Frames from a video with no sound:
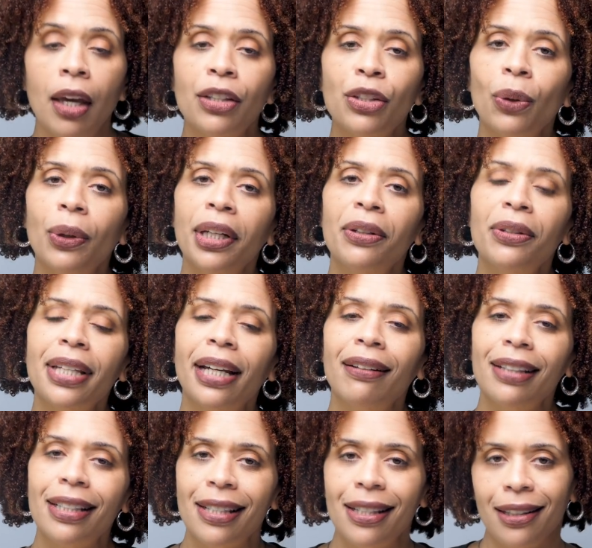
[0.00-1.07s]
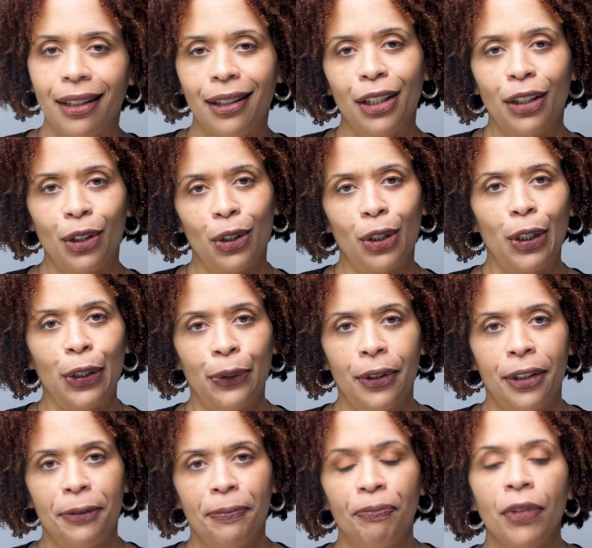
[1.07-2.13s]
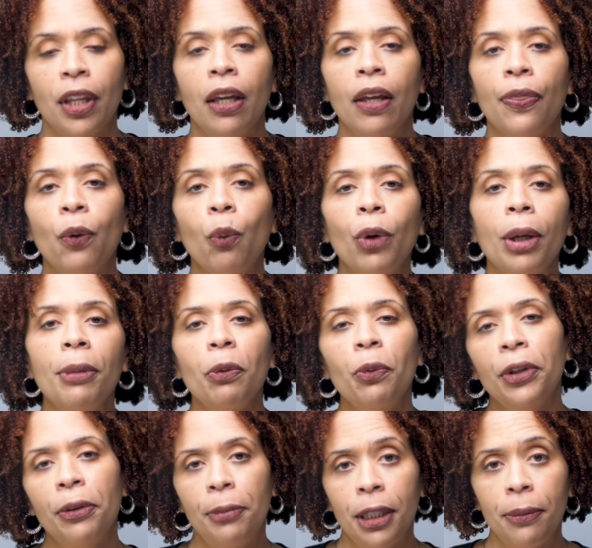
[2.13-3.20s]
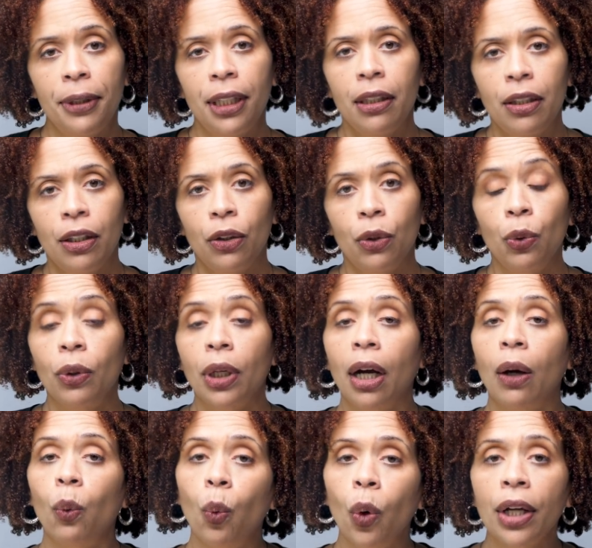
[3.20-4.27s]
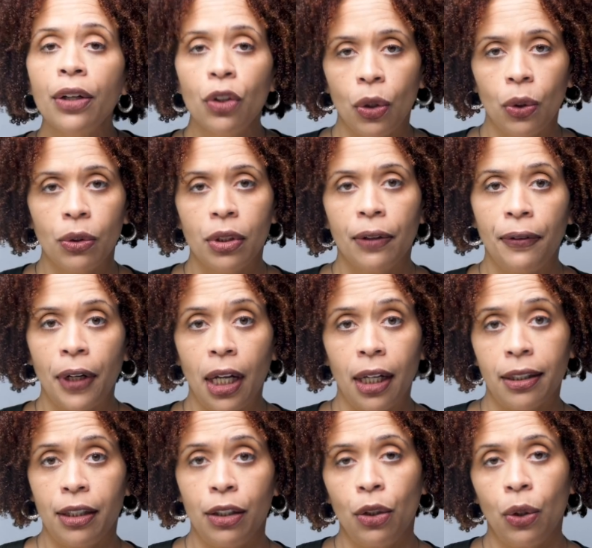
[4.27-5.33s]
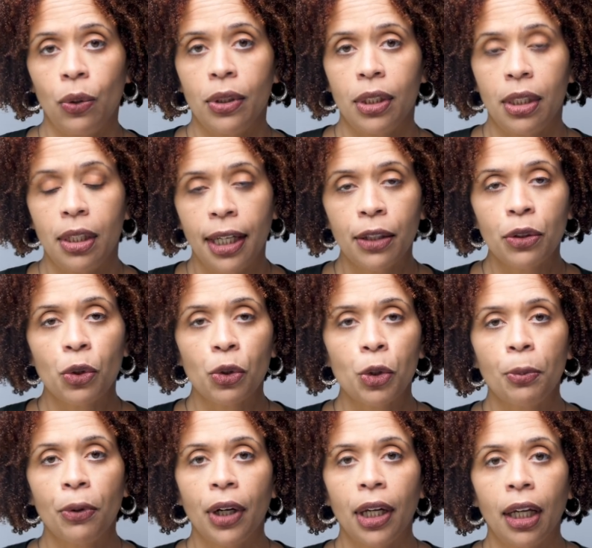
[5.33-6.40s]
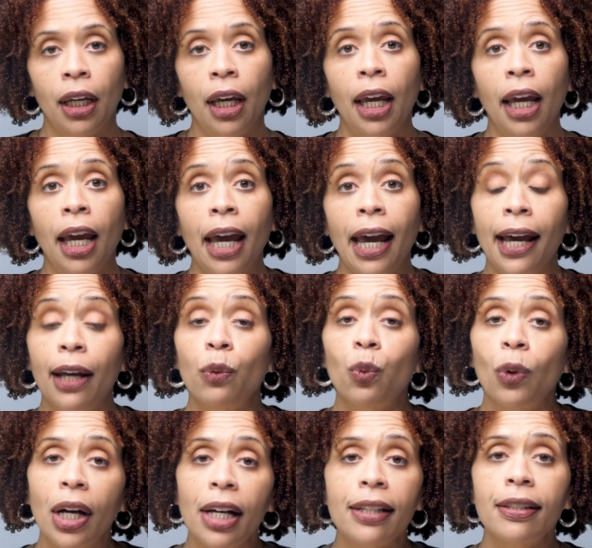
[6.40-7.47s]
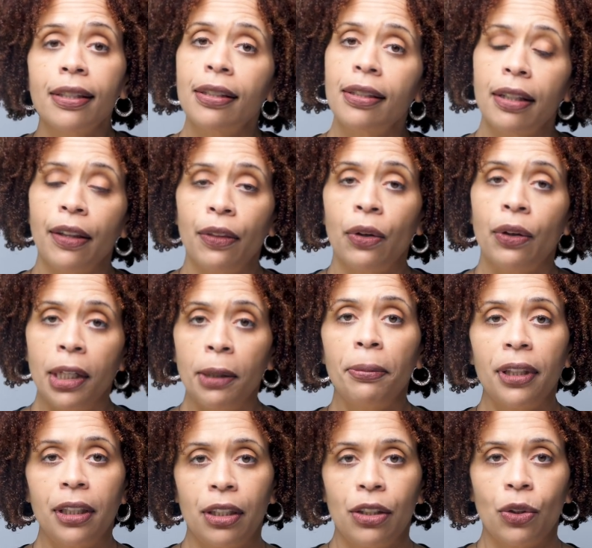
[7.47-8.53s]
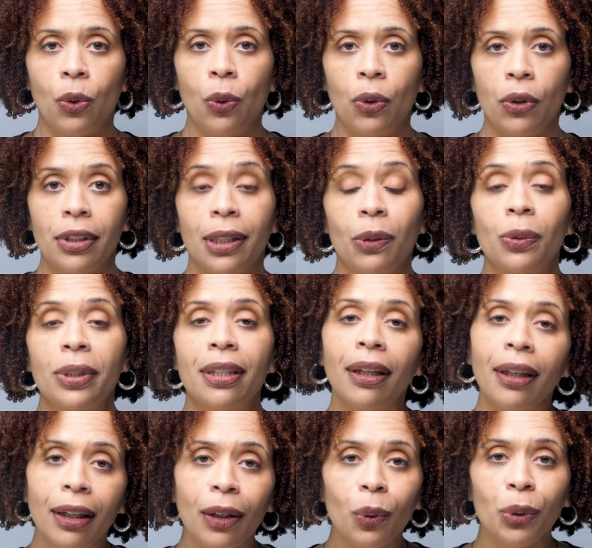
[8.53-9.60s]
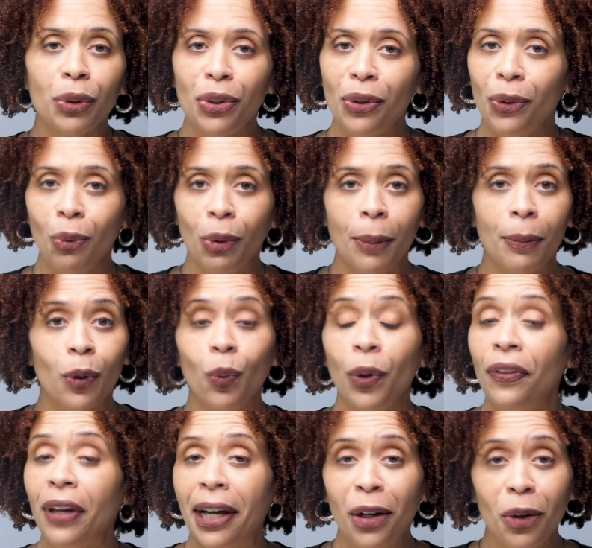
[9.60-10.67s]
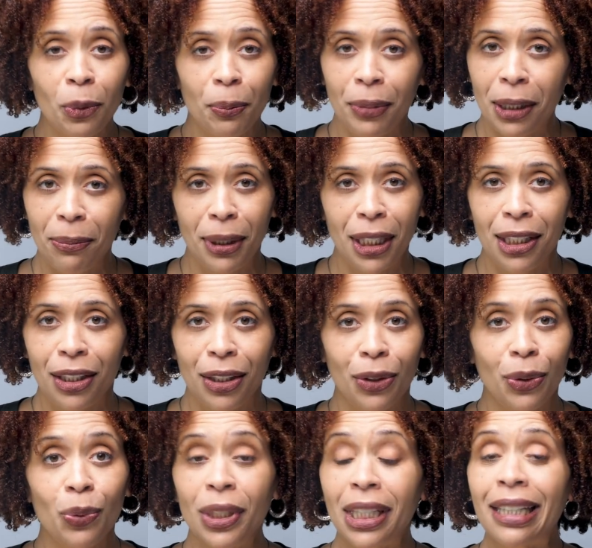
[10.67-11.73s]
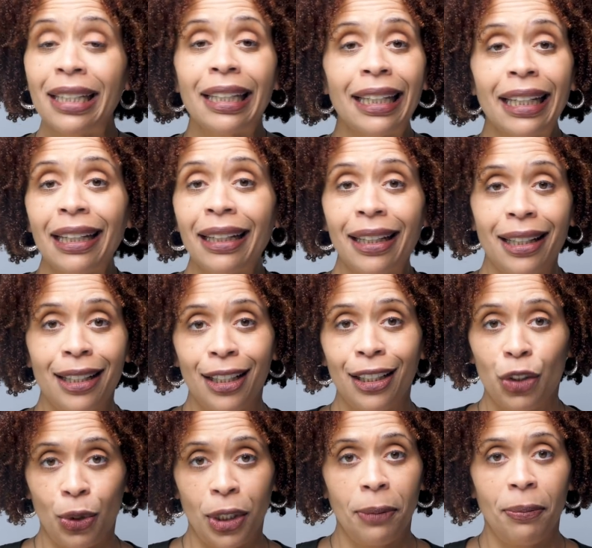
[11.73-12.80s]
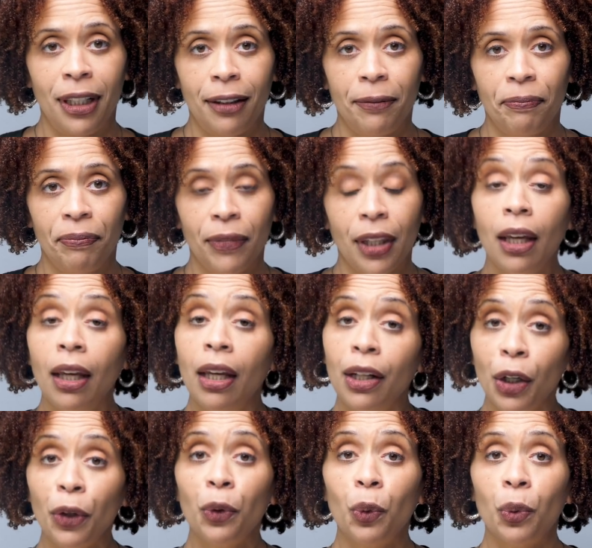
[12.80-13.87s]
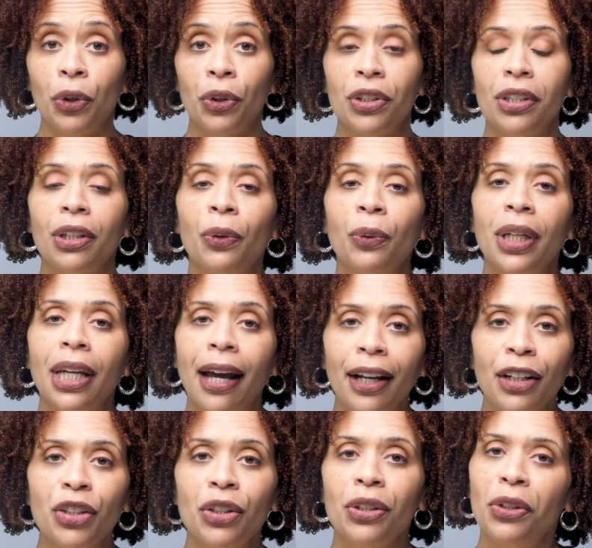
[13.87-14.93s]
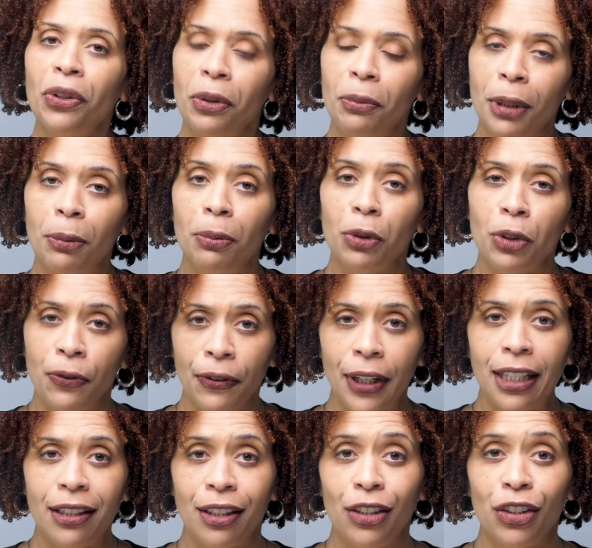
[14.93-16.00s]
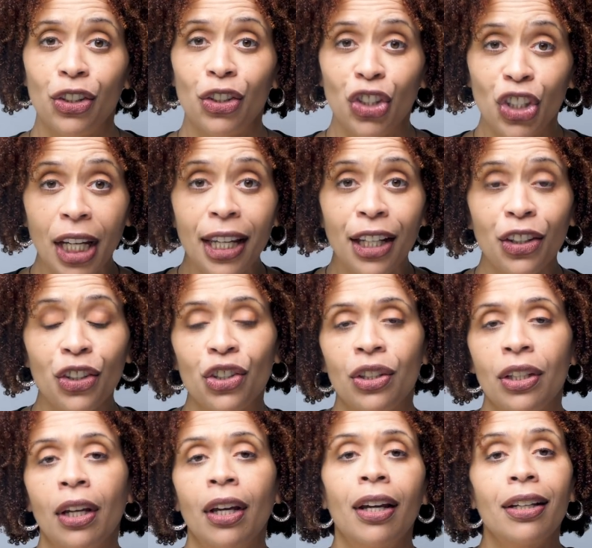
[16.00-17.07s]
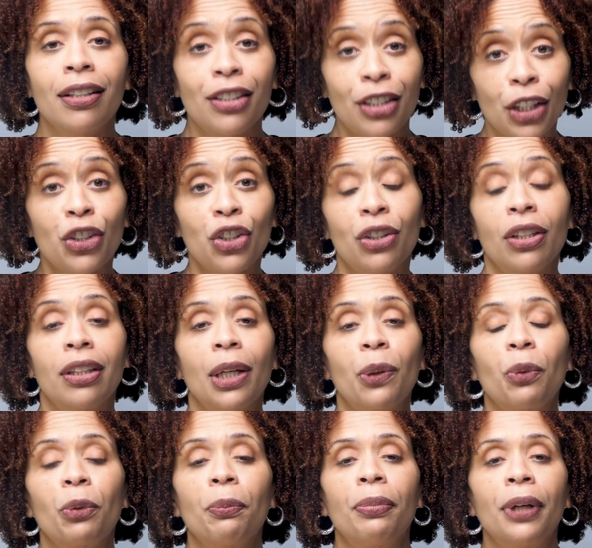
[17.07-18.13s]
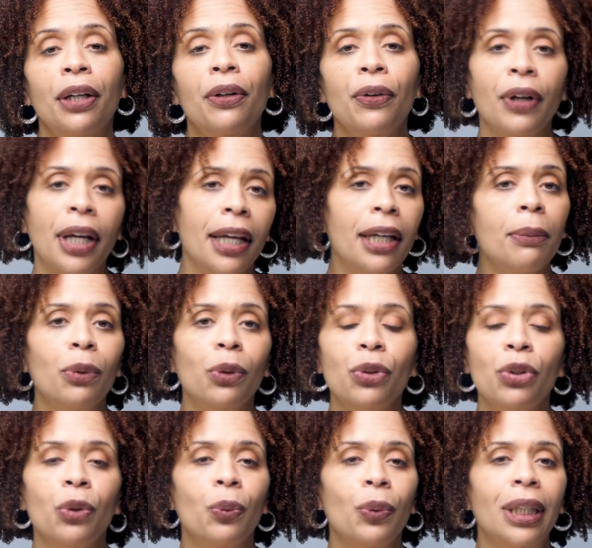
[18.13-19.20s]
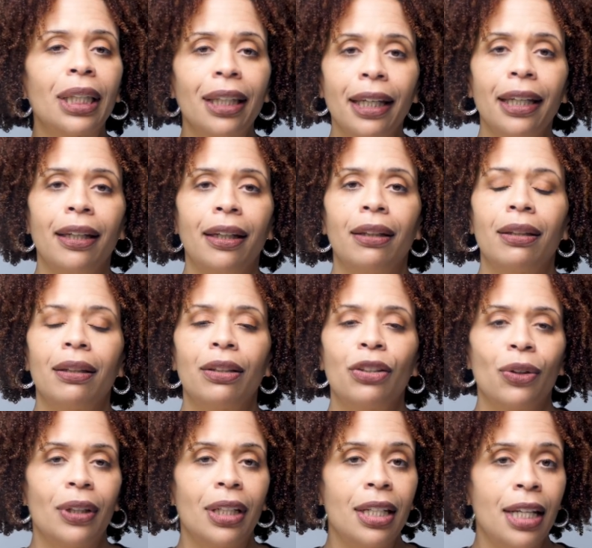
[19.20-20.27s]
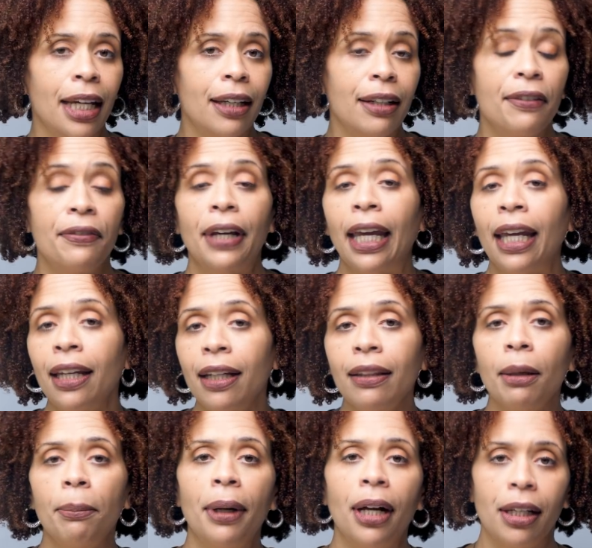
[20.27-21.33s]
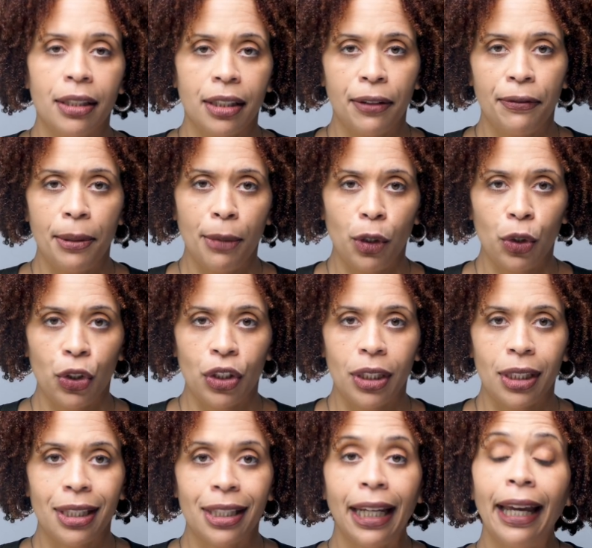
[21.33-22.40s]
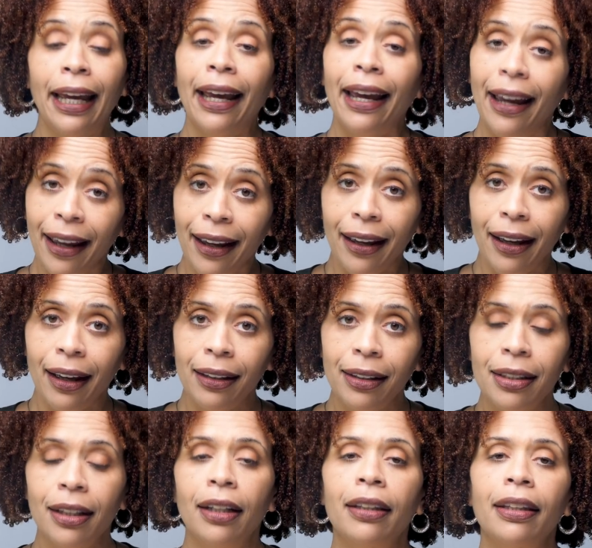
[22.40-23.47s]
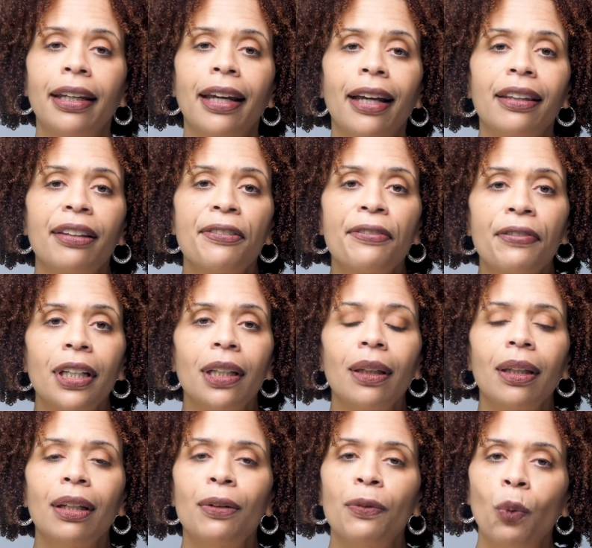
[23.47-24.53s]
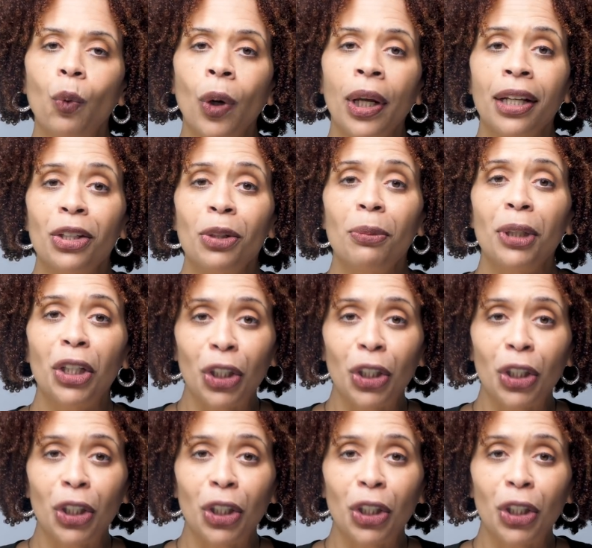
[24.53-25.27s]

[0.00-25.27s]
So here's how the study concluded. The women with BPD who got one dose of oxytocin nasal spray had rises in their empathy scores that was equal to the women without BPD who didn't get any treatment. In other words, their reaction to the people's faces changed such that they were better able to relate to the negative and the positive emotions, and they had the feeling of wanting to be